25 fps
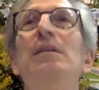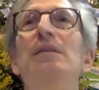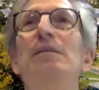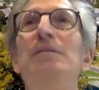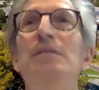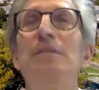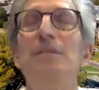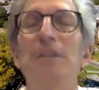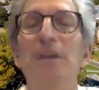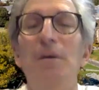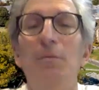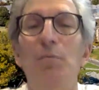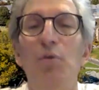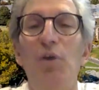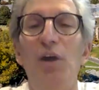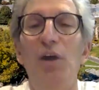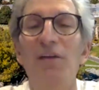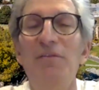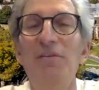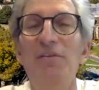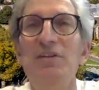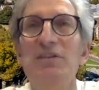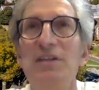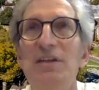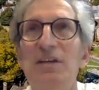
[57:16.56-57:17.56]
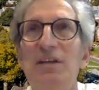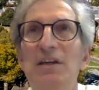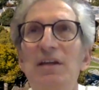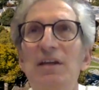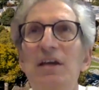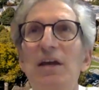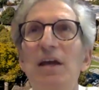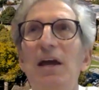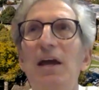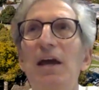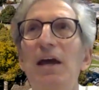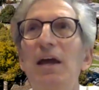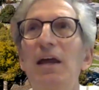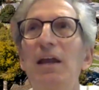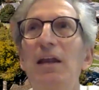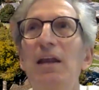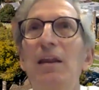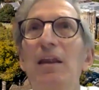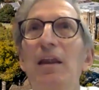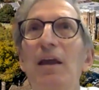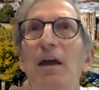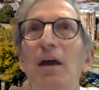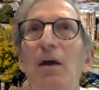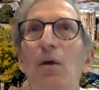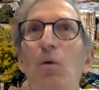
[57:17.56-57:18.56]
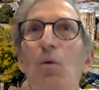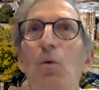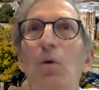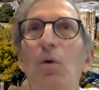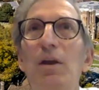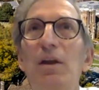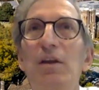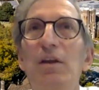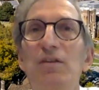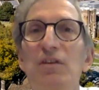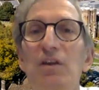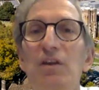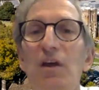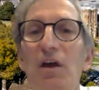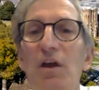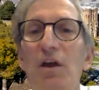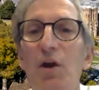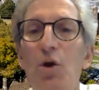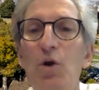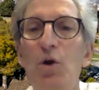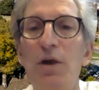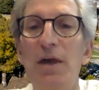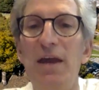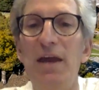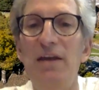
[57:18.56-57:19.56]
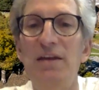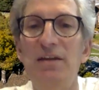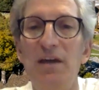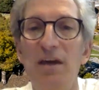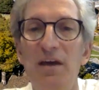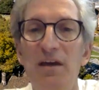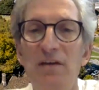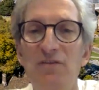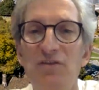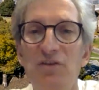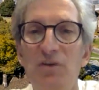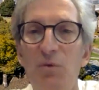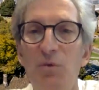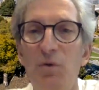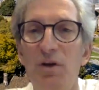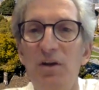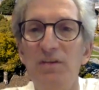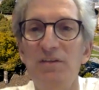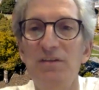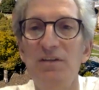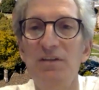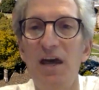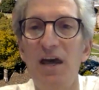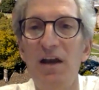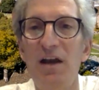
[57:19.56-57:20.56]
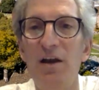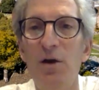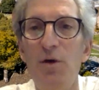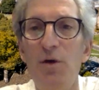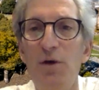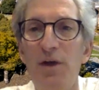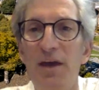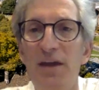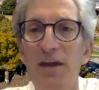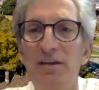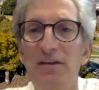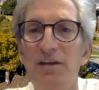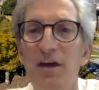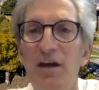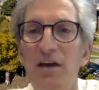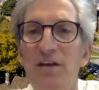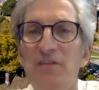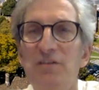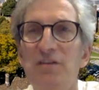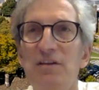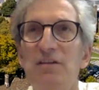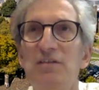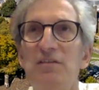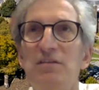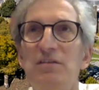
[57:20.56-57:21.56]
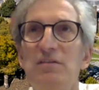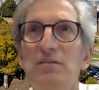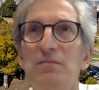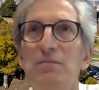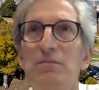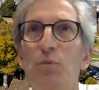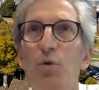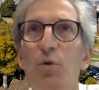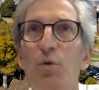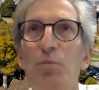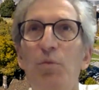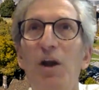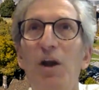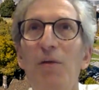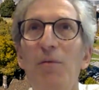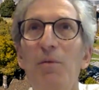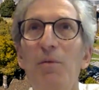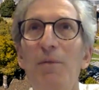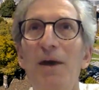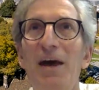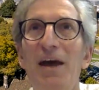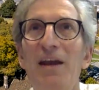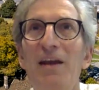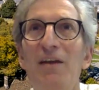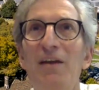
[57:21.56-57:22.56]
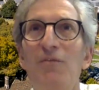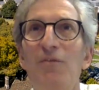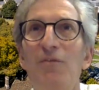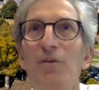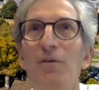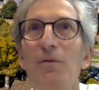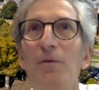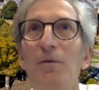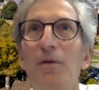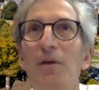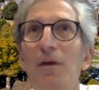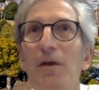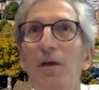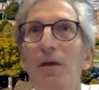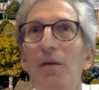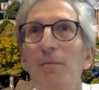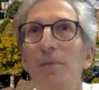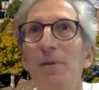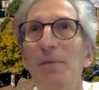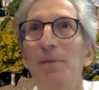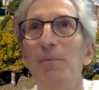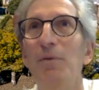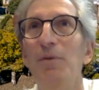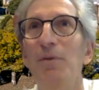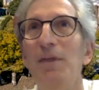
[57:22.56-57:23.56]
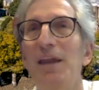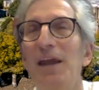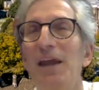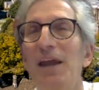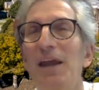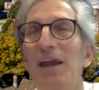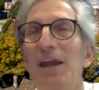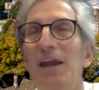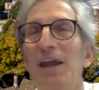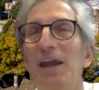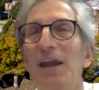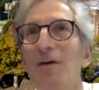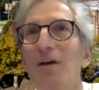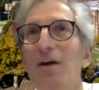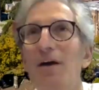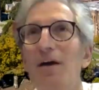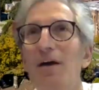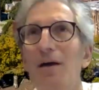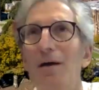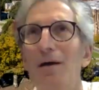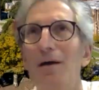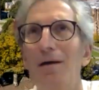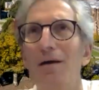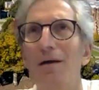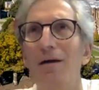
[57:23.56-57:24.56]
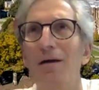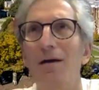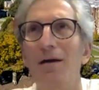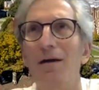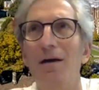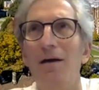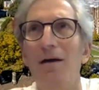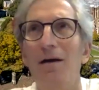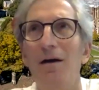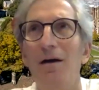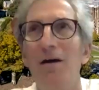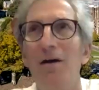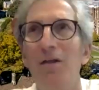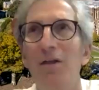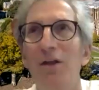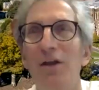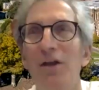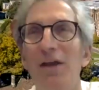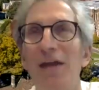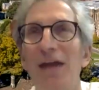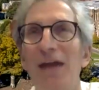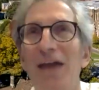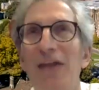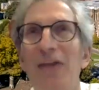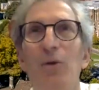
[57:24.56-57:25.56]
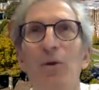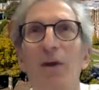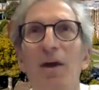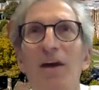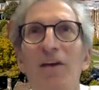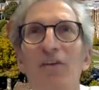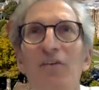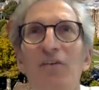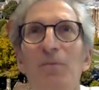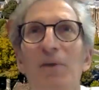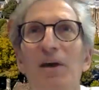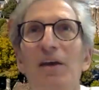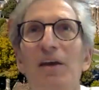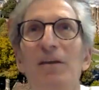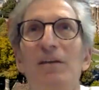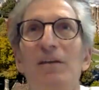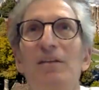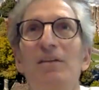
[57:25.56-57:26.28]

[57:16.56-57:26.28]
their privacy and what is an okay touch and what is not an okay touch. It's more problematic for people that are catheterized by